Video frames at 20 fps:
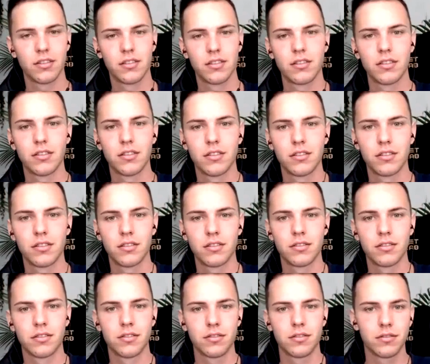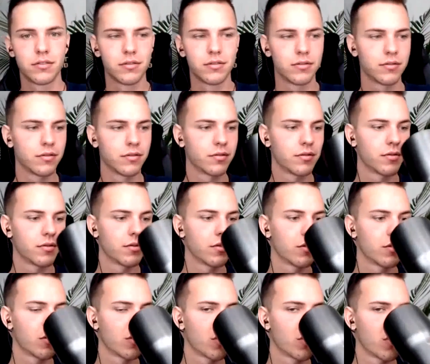
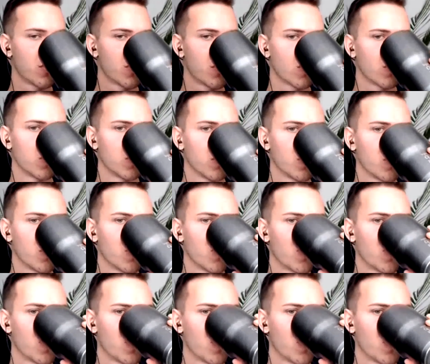(silent)